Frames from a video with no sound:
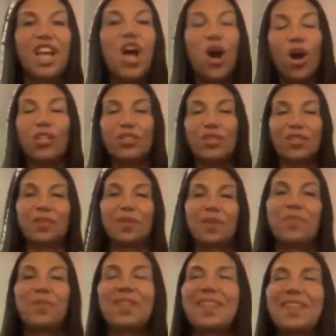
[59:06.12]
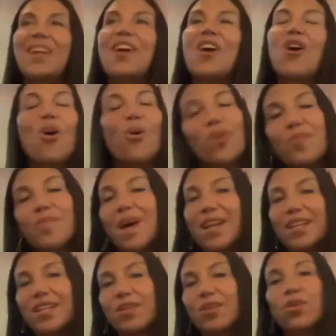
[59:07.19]
Go ahead. Also, I'll put in there, or
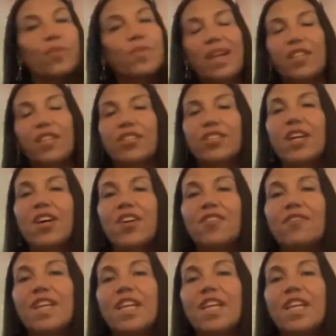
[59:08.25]
by or by yourself.